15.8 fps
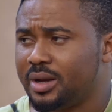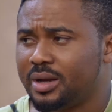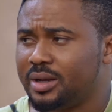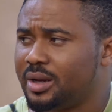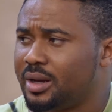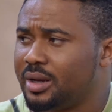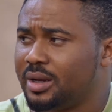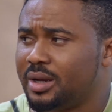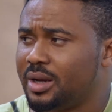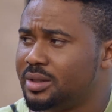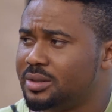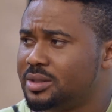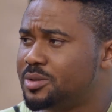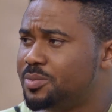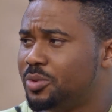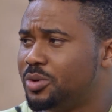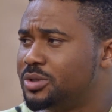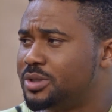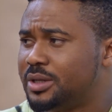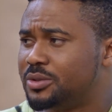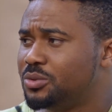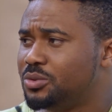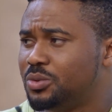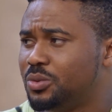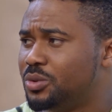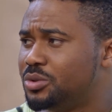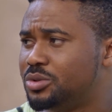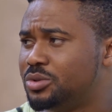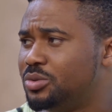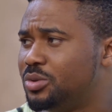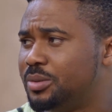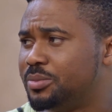I at this point, I don't know what
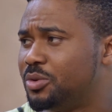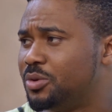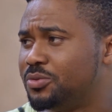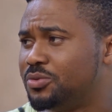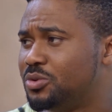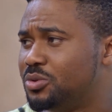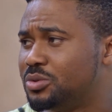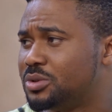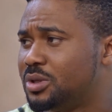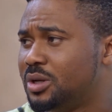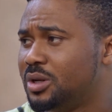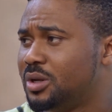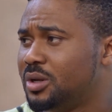to do. I'm confused.